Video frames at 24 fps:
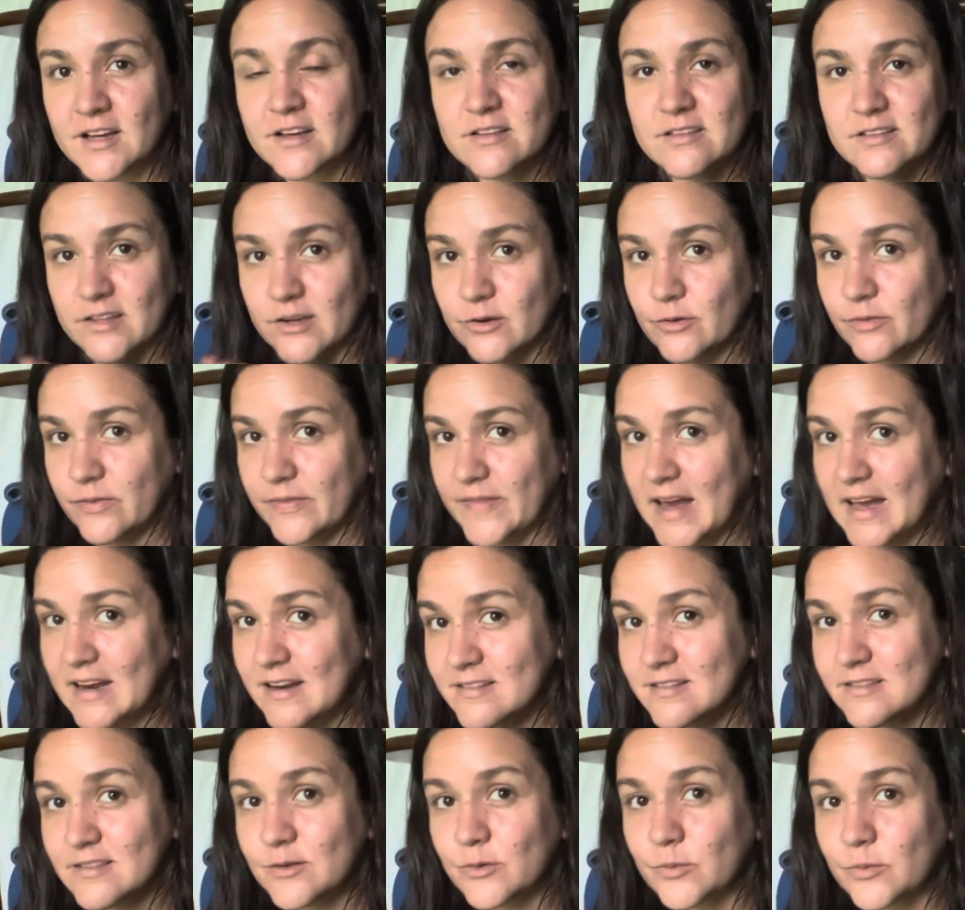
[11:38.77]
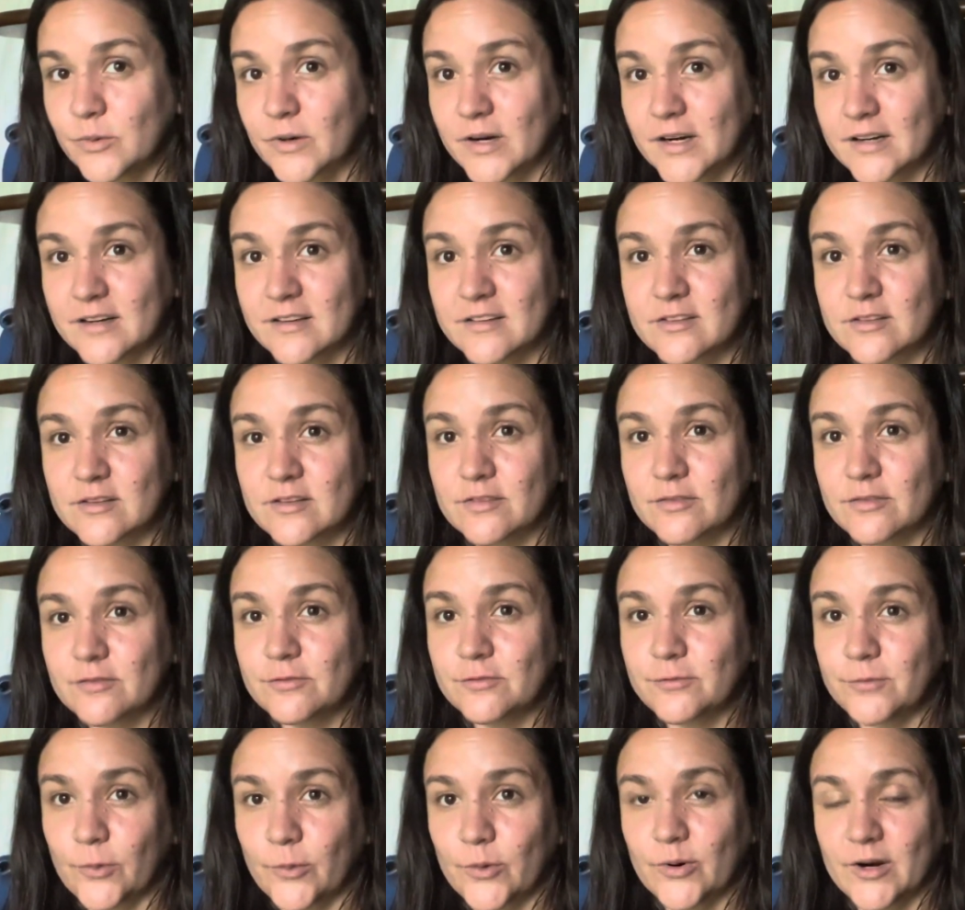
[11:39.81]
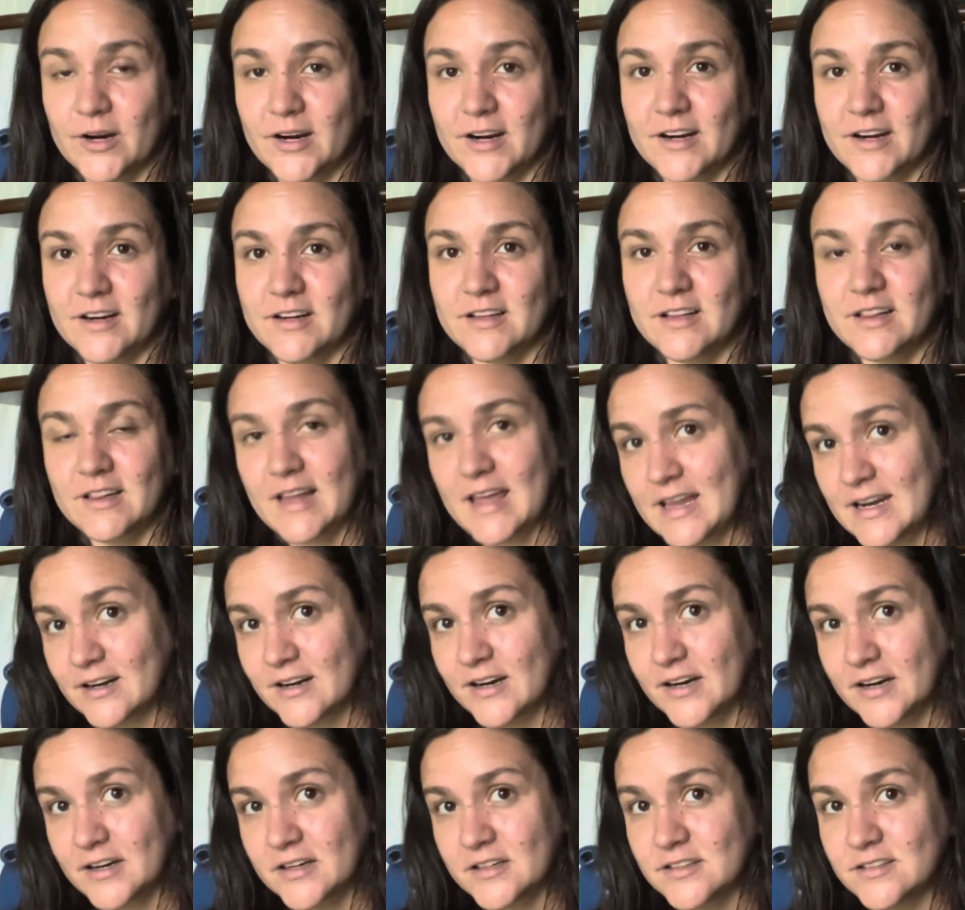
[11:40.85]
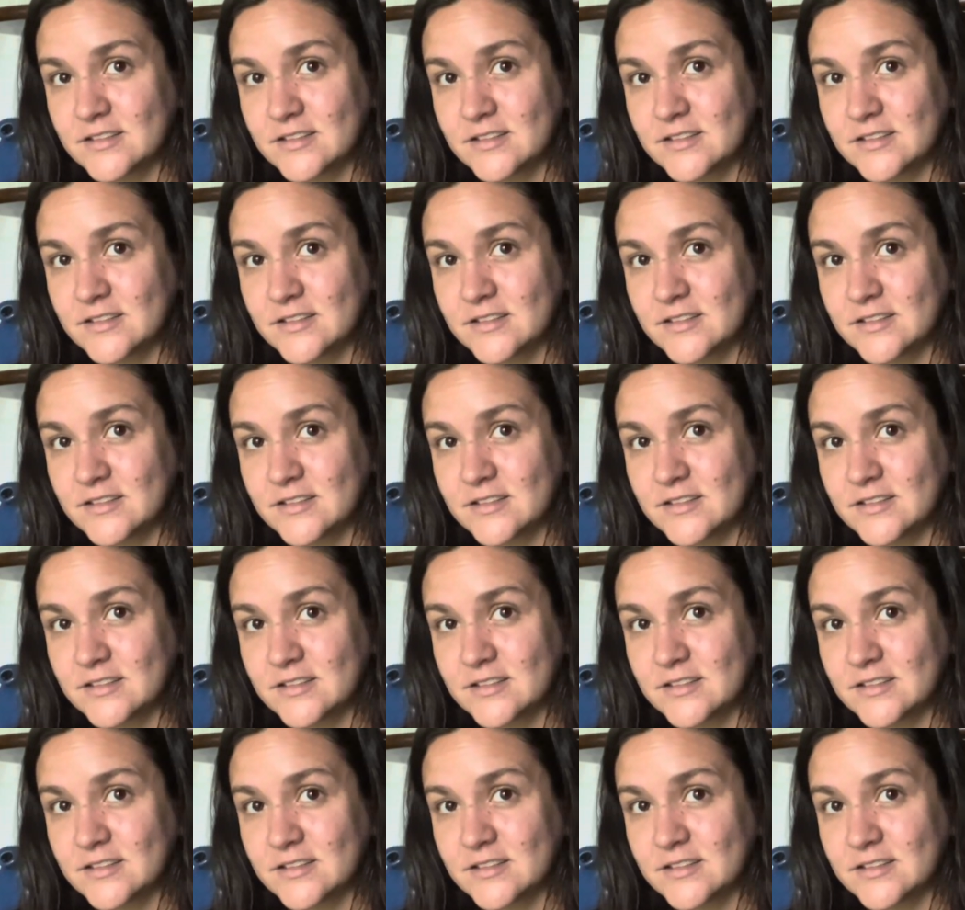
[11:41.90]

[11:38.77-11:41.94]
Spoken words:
So that is in the works for later.